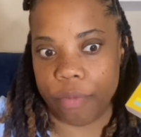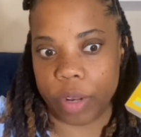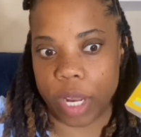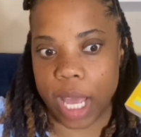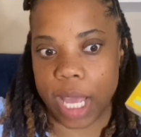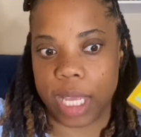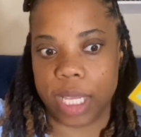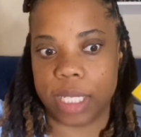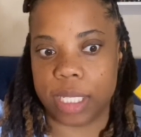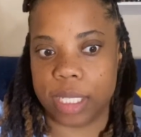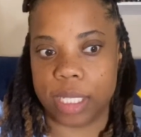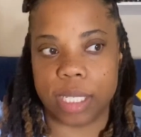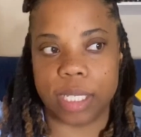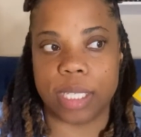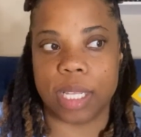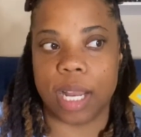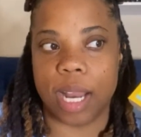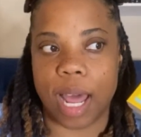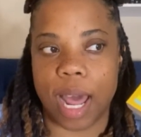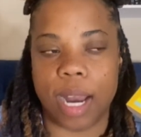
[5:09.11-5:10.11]
Like, it's just
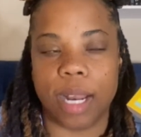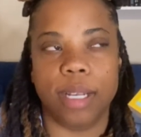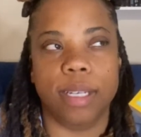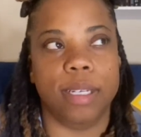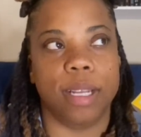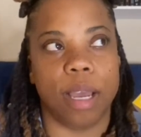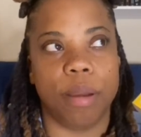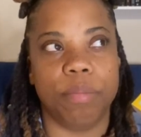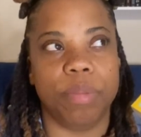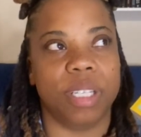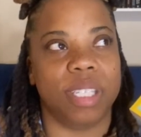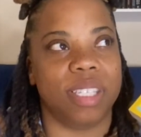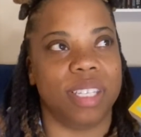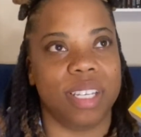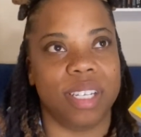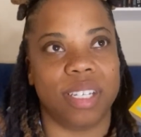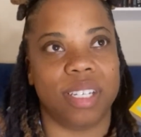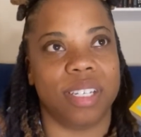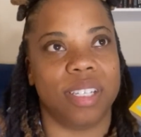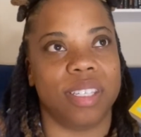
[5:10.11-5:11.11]
a lot of dumb
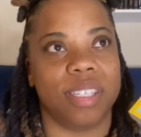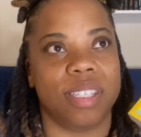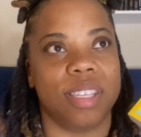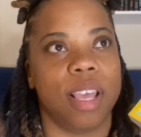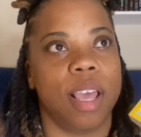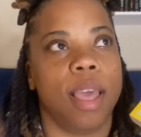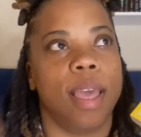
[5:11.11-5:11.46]
decisions